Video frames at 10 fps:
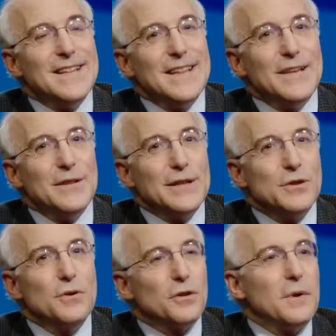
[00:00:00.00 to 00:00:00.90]
the that
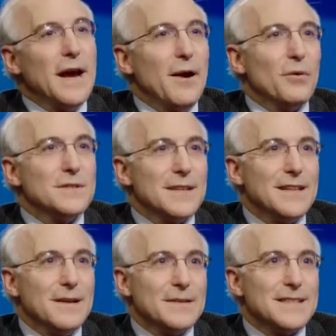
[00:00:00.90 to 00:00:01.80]
two to three hours that,
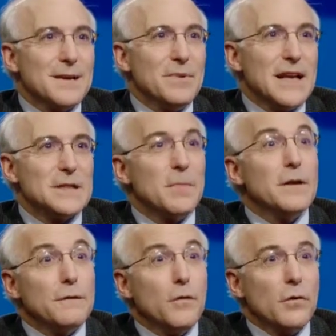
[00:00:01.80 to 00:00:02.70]
they, that somebody has to pay
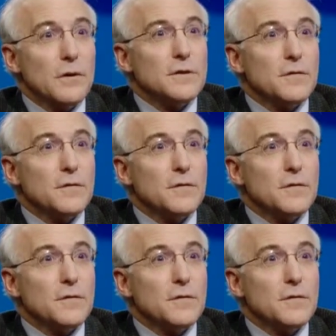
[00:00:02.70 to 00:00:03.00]
to forage